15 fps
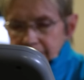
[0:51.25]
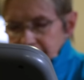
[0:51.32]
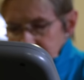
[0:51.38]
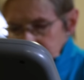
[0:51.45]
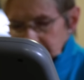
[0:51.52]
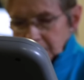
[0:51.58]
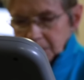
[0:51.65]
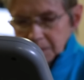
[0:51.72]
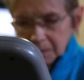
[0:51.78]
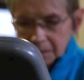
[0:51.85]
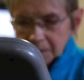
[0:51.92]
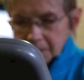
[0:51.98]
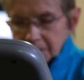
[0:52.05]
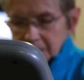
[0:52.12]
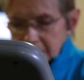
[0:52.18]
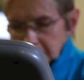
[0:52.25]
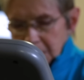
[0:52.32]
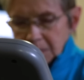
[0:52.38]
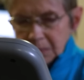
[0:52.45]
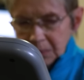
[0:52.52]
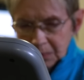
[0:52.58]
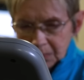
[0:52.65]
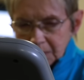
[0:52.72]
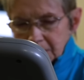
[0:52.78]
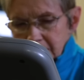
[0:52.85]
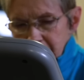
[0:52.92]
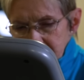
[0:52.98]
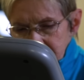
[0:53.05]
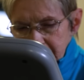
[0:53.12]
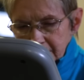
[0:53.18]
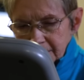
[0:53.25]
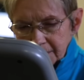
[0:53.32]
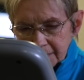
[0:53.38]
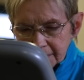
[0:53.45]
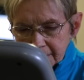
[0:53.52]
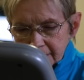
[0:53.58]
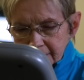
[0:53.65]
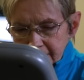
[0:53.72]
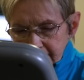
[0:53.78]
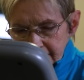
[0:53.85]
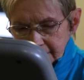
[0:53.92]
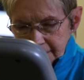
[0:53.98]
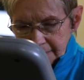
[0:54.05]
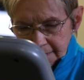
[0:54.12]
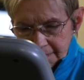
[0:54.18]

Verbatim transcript: BC and may have got some pulmonary